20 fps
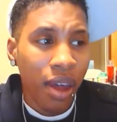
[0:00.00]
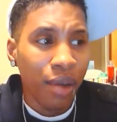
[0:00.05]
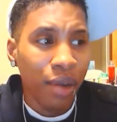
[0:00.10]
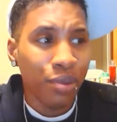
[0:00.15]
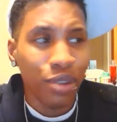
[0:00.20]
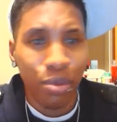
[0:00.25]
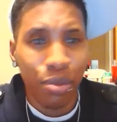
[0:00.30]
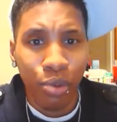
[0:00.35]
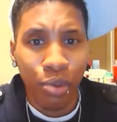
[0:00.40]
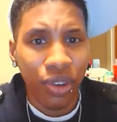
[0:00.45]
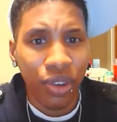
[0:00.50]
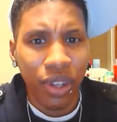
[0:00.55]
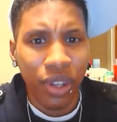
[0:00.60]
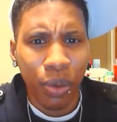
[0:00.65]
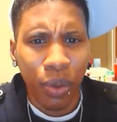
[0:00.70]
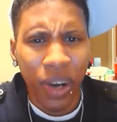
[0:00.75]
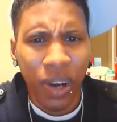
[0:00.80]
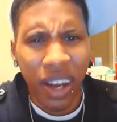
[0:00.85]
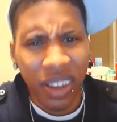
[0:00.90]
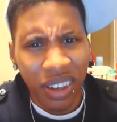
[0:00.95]
it was more
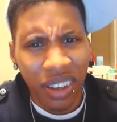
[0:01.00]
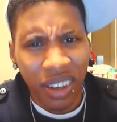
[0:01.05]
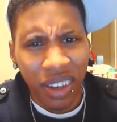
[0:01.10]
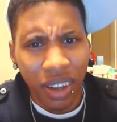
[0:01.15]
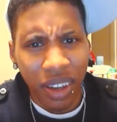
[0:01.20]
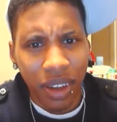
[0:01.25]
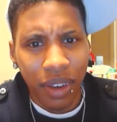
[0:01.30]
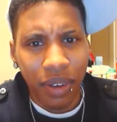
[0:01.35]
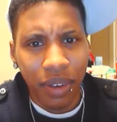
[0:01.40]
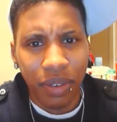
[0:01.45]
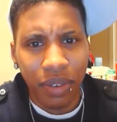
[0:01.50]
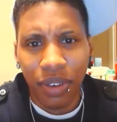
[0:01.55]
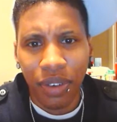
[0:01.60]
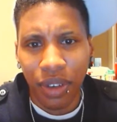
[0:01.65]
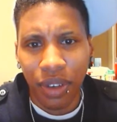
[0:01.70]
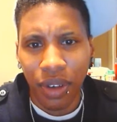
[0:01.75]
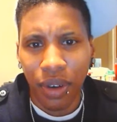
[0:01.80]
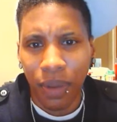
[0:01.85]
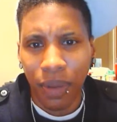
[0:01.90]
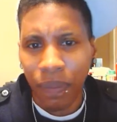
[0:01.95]
than what I could give,
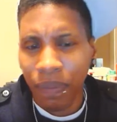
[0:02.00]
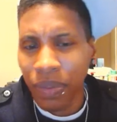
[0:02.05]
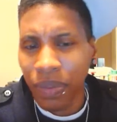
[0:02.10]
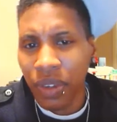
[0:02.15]
you know.